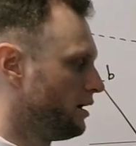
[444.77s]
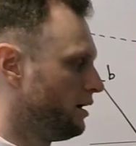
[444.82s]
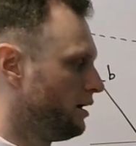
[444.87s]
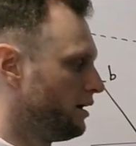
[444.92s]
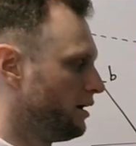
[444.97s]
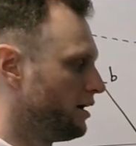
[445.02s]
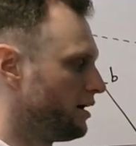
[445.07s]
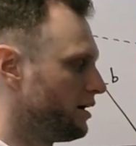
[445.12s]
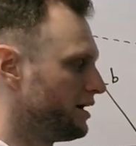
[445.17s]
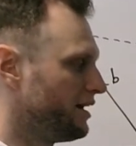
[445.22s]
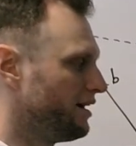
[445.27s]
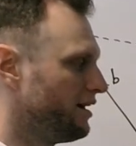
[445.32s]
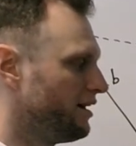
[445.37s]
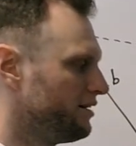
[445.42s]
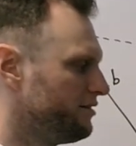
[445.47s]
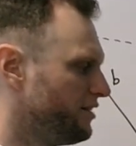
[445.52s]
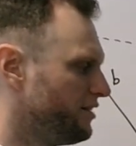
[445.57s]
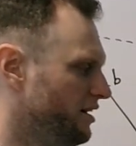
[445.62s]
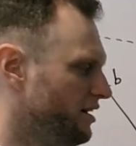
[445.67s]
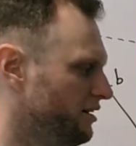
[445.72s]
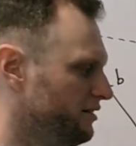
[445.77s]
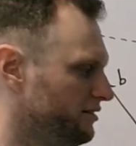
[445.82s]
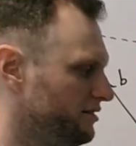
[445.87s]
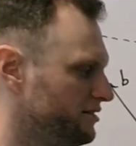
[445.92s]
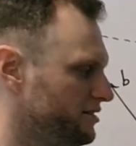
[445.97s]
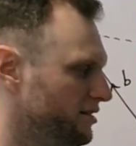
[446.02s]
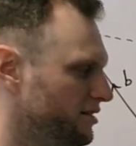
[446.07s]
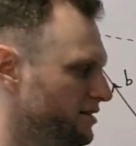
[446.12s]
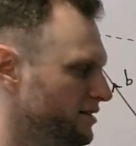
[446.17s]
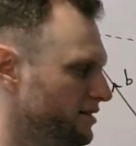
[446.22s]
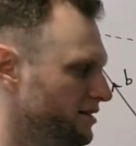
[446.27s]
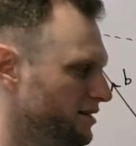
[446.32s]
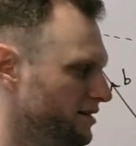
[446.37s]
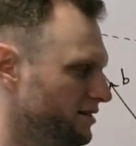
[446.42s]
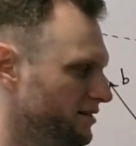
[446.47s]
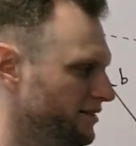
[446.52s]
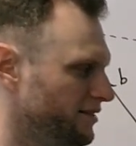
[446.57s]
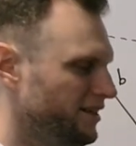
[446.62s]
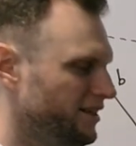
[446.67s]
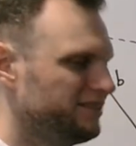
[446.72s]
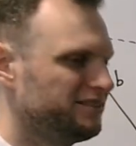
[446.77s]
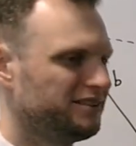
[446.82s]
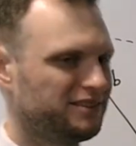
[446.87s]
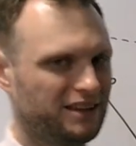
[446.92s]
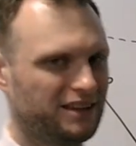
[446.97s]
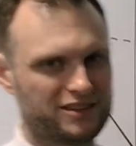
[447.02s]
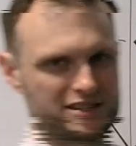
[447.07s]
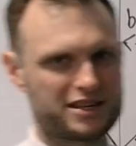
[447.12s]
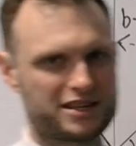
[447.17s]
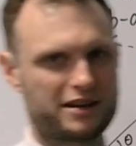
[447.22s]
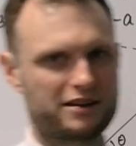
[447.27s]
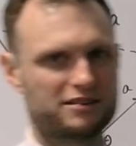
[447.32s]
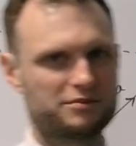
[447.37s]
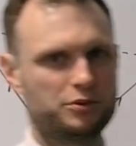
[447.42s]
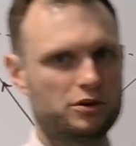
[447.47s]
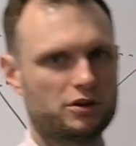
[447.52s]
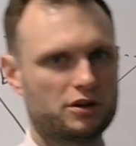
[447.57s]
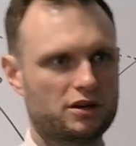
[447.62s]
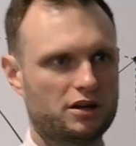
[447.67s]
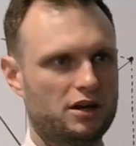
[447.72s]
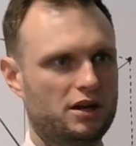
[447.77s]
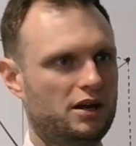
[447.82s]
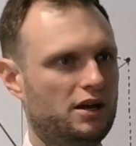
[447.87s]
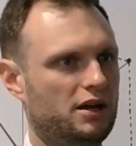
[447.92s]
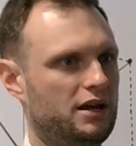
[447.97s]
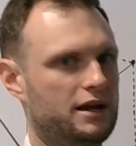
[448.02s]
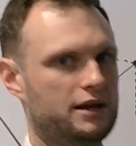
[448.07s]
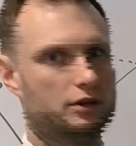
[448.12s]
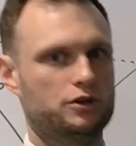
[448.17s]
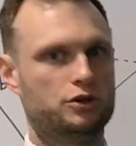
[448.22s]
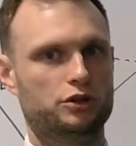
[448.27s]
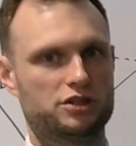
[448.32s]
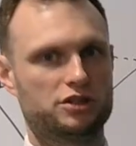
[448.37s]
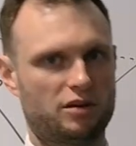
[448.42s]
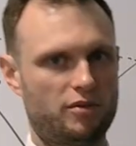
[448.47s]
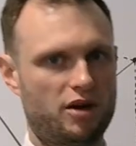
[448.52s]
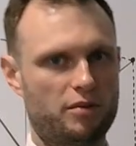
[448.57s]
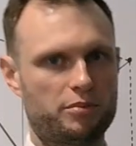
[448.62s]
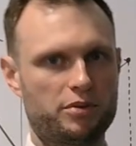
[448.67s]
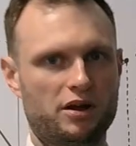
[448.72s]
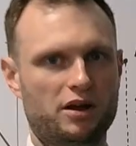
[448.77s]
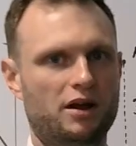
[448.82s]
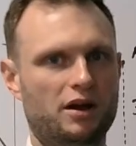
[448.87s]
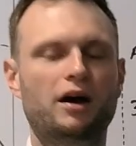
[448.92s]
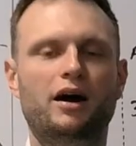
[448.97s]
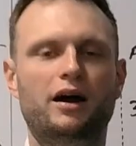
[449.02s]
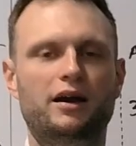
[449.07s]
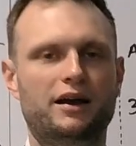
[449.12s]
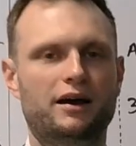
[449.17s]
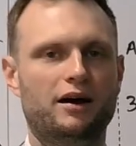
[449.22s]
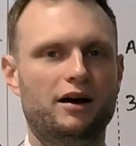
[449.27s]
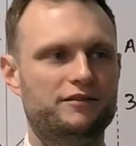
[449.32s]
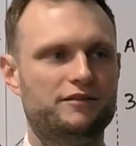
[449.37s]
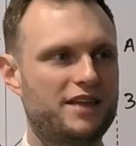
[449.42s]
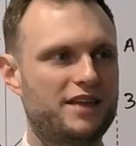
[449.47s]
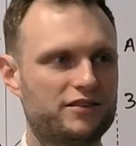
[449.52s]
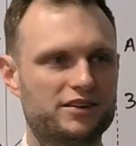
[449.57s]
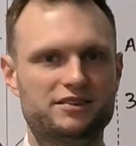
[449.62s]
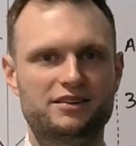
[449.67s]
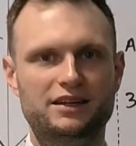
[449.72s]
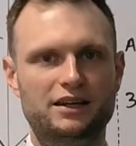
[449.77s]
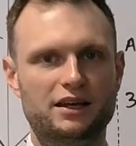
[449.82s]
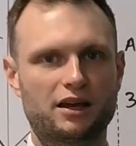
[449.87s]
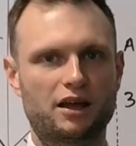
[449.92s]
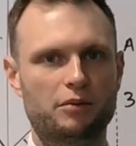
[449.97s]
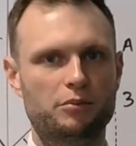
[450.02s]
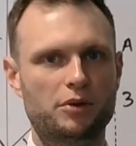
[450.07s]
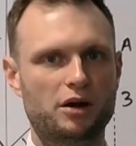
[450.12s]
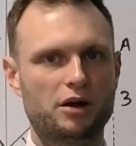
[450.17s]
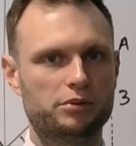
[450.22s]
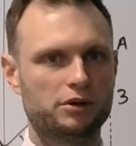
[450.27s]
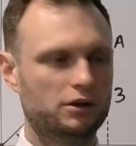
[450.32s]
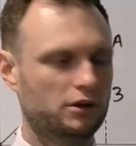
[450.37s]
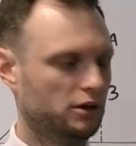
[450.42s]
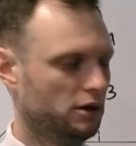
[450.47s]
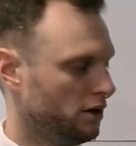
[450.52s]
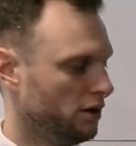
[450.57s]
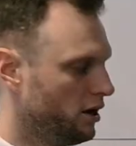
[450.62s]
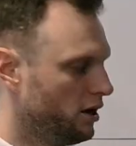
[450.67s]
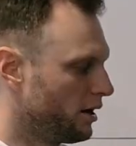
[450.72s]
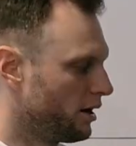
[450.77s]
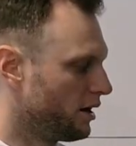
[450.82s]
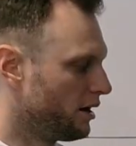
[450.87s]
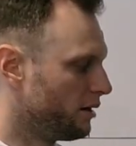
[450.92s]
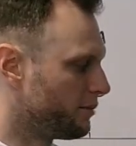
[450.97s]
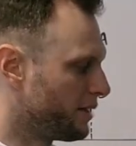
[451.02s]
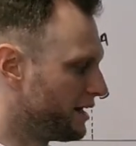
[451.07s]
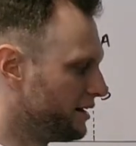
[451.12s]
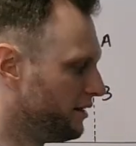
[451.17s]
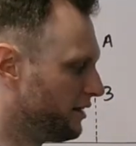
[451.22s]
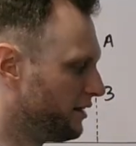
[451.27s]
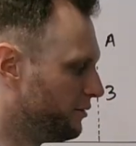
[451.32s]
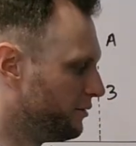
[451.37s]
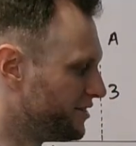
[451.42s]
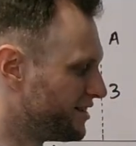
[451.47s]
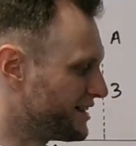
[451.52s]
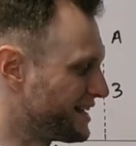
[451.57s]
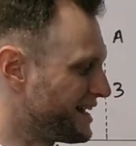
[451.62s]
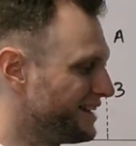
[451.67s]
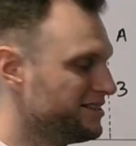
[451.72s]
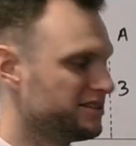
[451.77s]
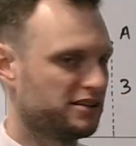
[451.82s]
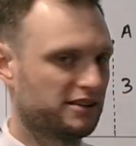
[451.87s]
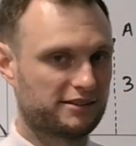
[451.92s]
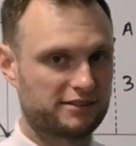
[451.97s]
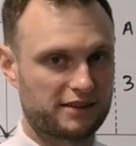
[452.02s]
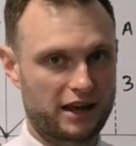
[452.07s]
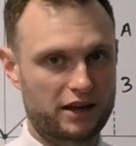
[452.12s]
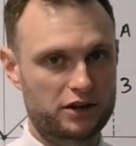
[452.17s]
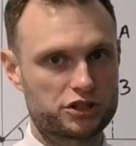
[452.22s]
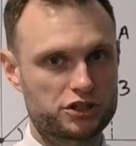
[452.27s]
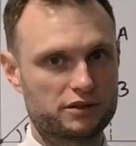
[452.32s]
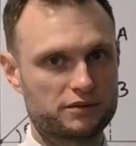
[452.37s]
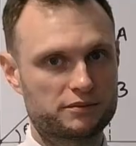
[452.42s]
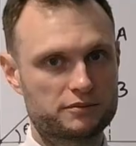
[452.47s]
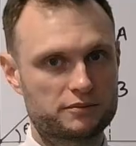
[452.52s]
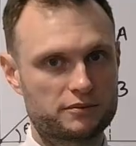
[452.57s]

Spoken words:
Advanced, this is in the textbook. It could come up. I've never seen it come up. Anything with an intersection